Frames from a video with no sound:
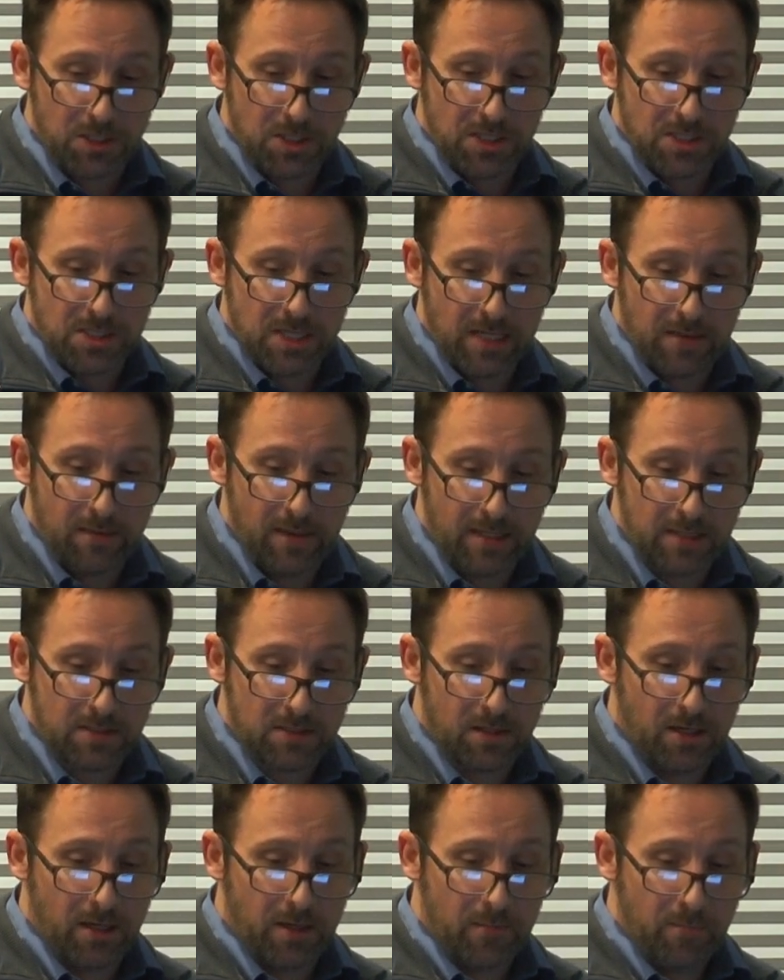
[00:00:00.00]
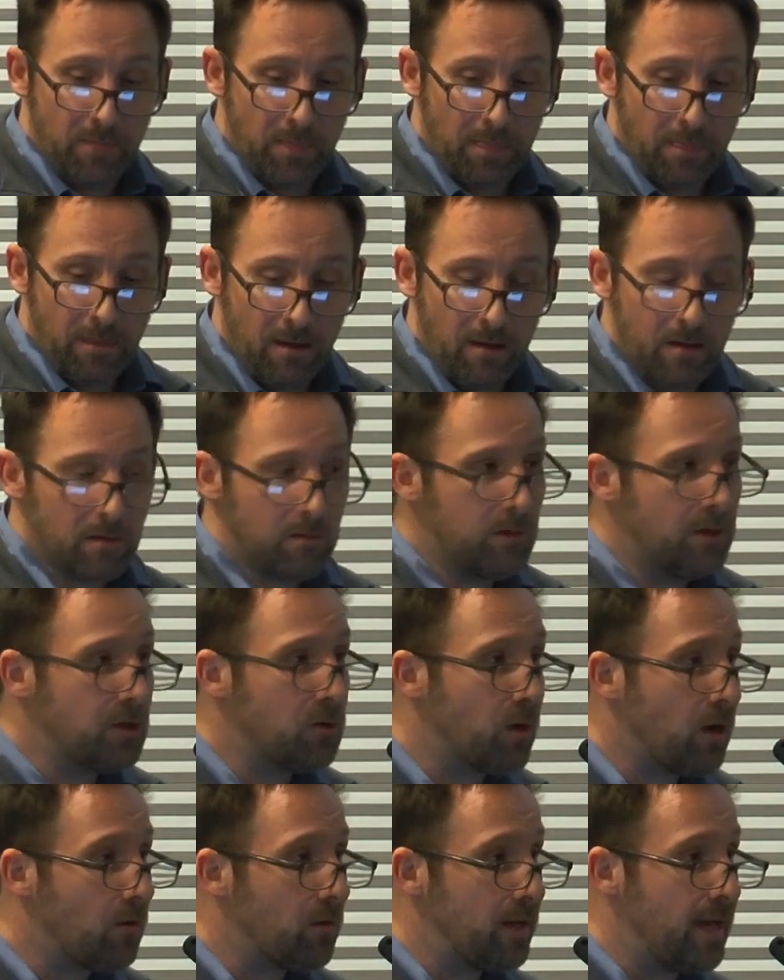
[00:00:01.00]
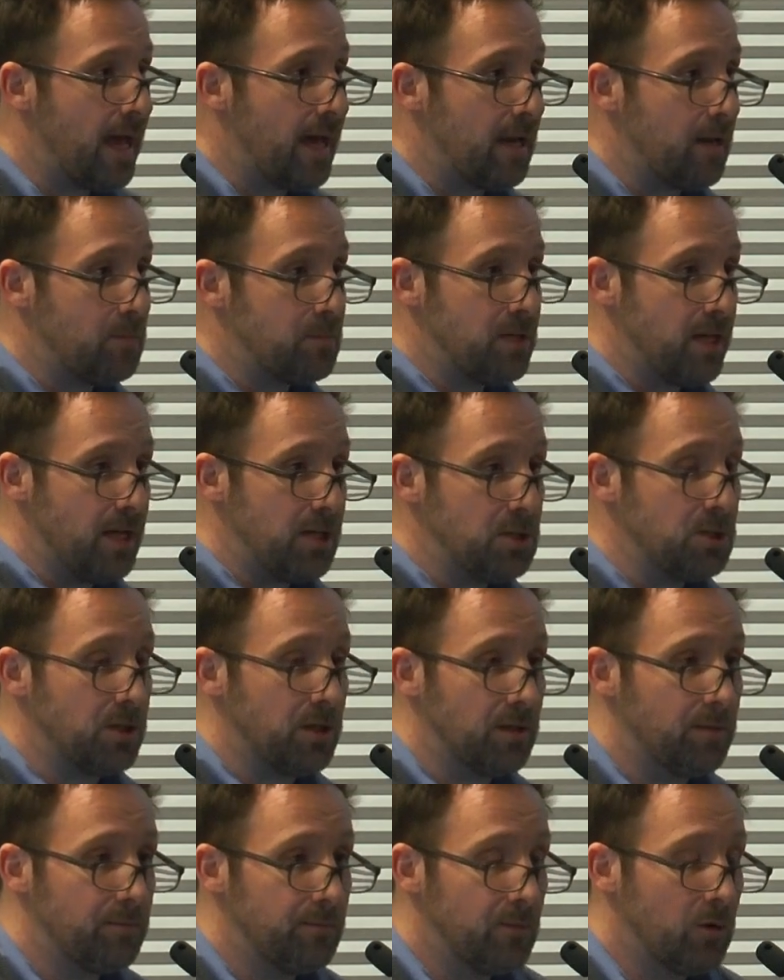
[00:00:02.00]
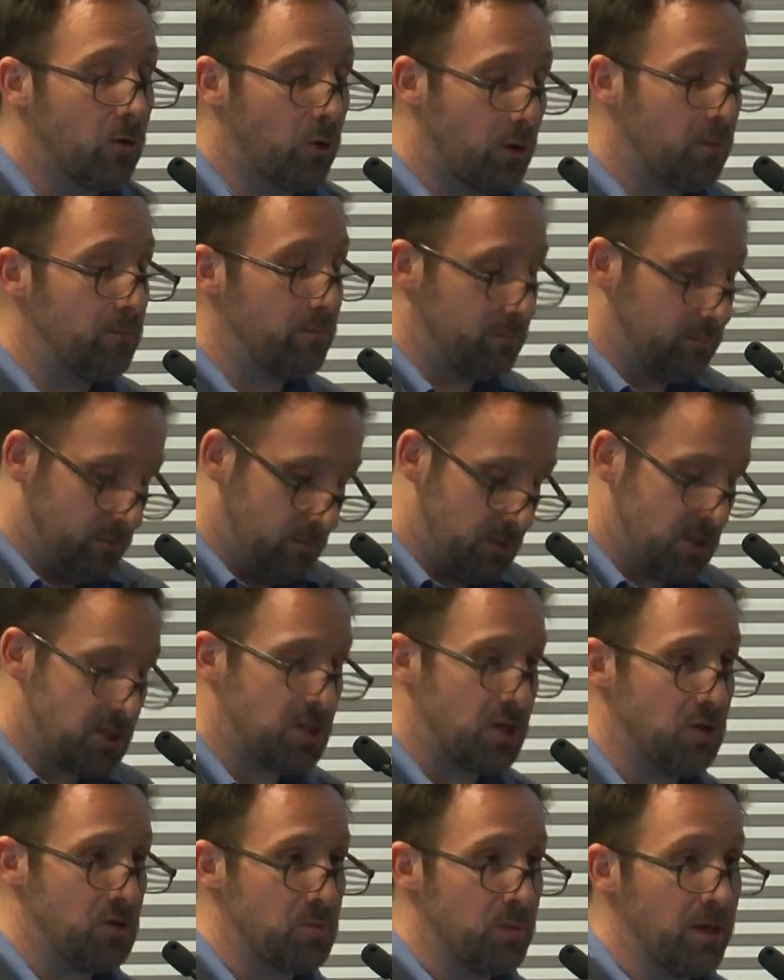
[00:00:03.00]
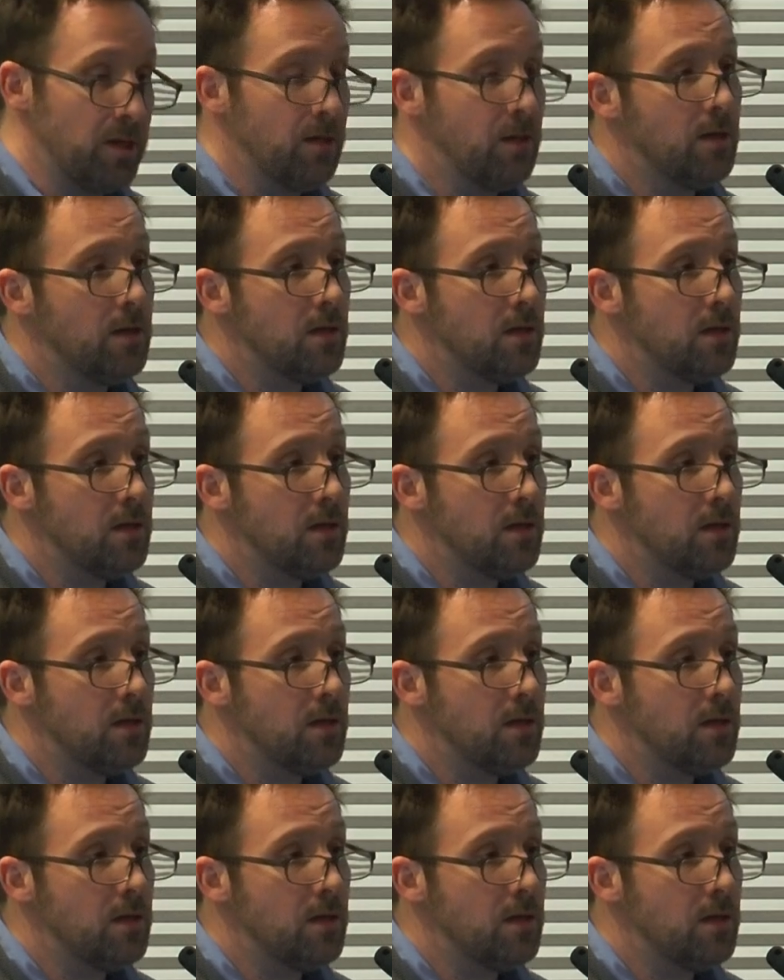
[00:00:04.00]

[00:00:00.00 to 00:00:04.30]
She said that literary adaptation, or excuse me,